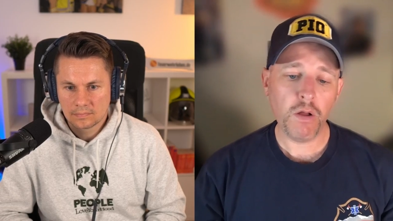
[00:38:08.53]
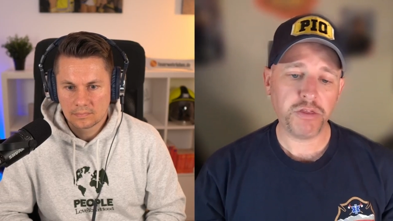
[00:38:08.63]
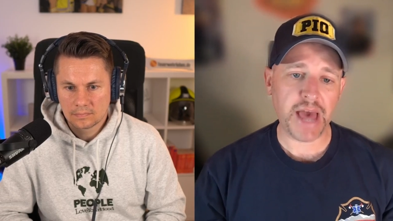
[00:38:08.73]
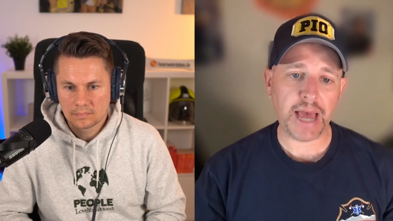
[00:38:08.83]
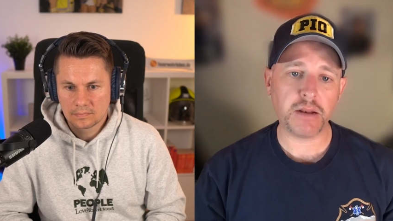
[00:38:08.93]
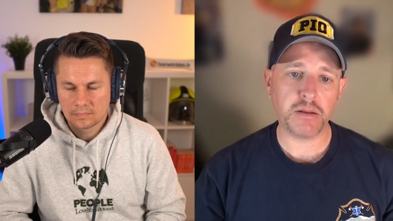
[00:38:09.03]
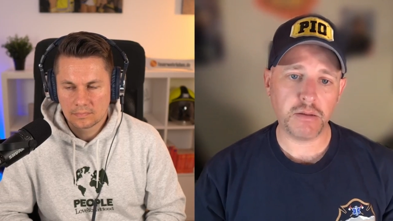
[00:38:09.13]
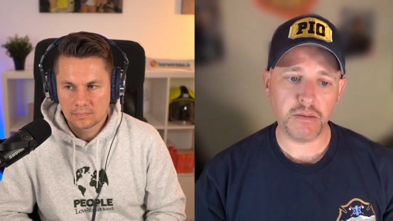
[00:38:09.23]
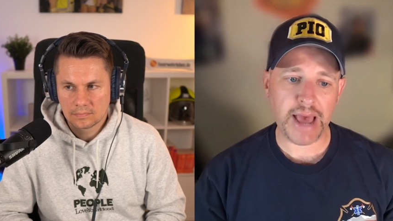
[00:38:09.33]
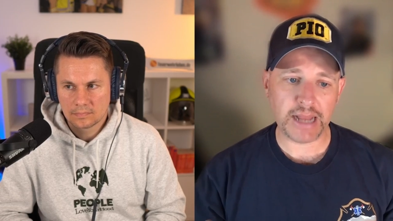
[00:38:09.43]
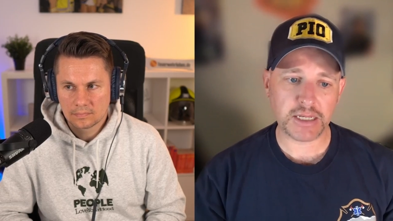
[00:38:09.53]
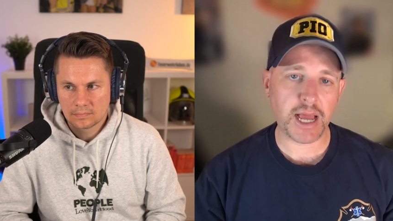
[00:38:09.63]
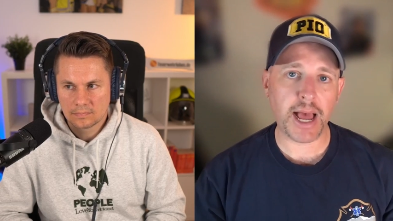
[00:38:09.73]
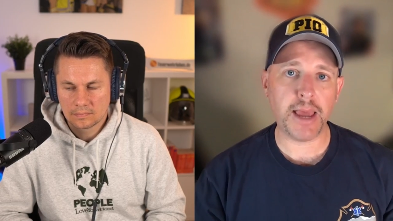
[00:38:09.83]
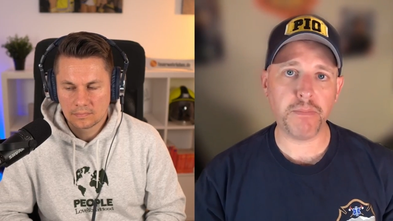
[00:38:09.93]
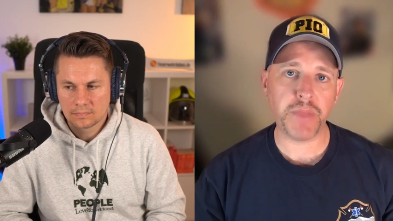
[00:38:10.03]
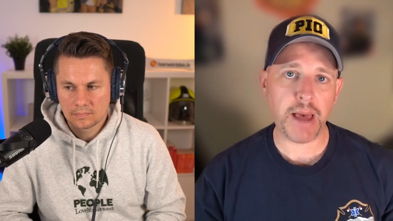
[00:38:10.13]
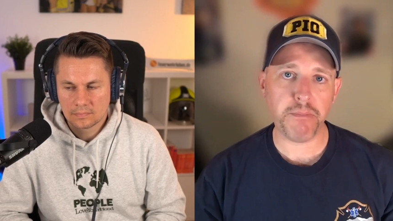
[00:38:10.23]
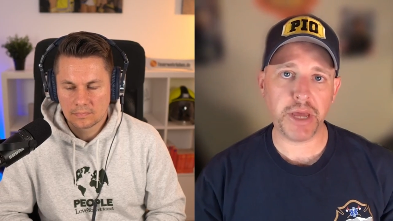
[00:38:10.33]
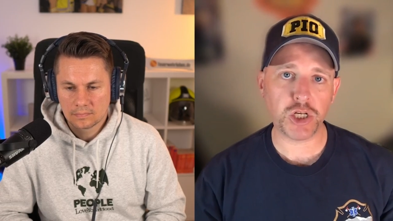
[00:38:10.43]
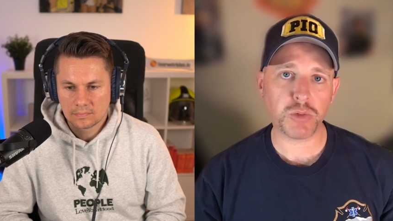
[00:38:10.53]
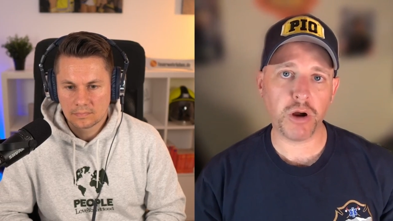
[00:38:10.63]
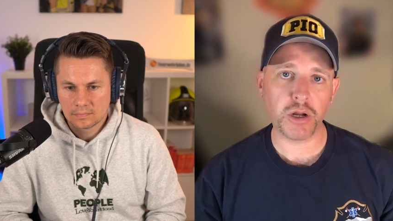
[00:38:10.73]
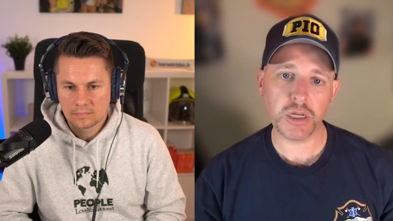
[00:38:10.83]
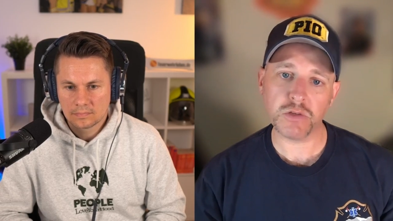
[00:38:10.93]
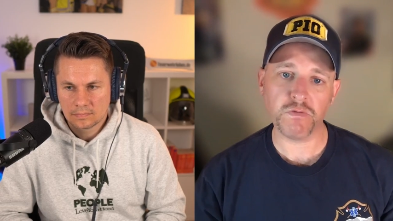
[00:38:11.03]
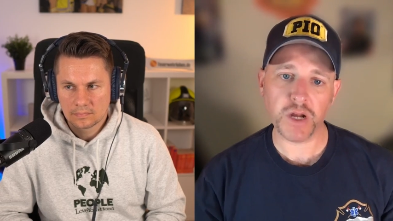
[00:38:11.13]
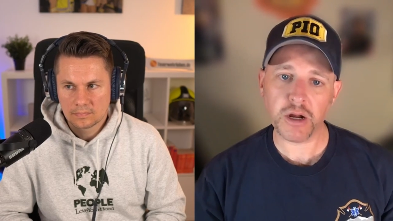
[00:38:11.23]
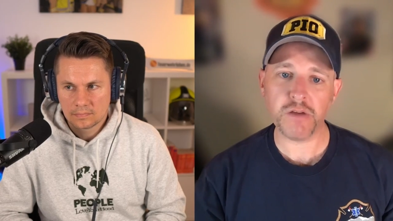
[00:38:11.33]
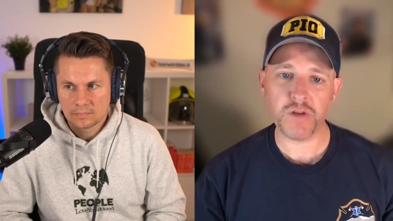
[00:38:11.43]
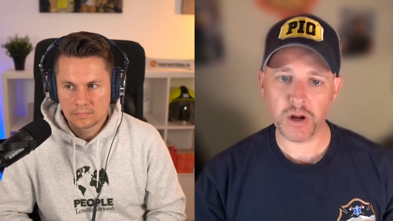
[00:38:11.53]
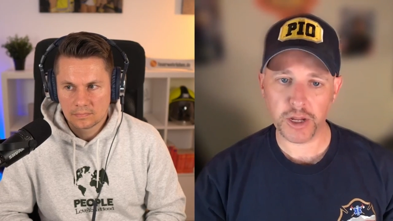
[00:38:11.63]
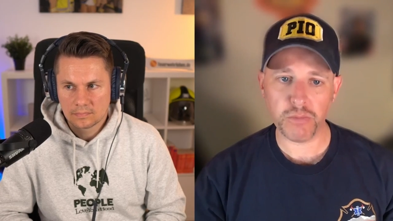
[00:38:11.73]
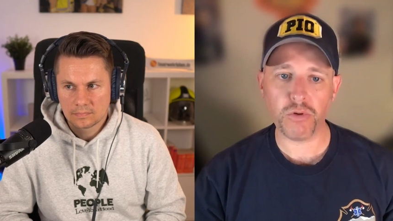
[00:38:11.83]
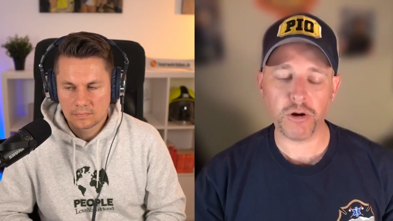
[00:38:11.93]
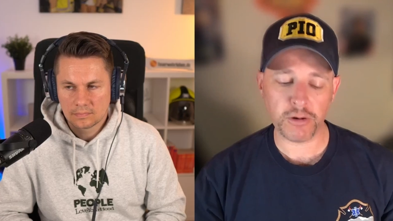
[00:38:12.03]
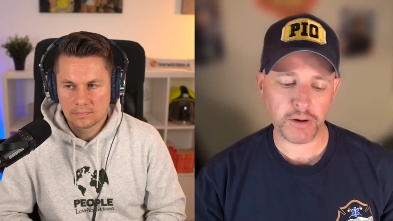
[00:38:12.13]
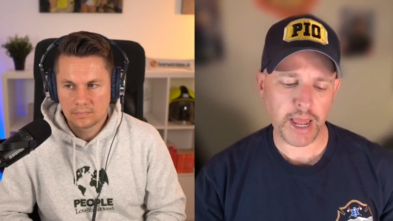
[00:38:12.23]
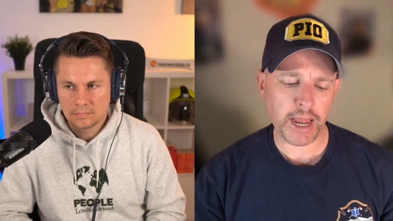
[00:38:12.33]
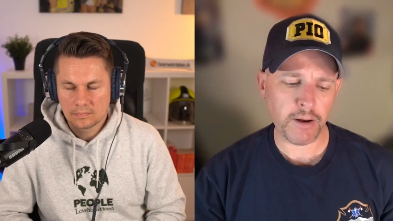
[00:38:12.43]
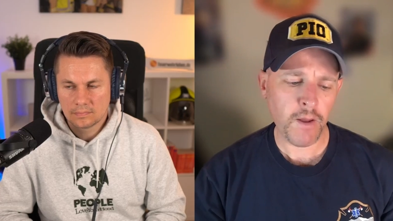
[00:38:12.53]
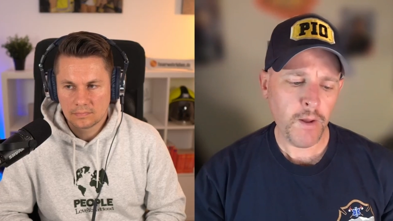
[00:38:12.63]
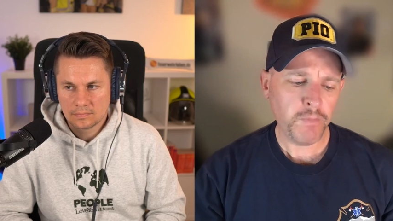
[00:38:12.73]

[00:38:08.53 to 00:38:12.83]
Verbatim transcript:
Speaker 1: that that time that benchmark is very very important mm-hmm. and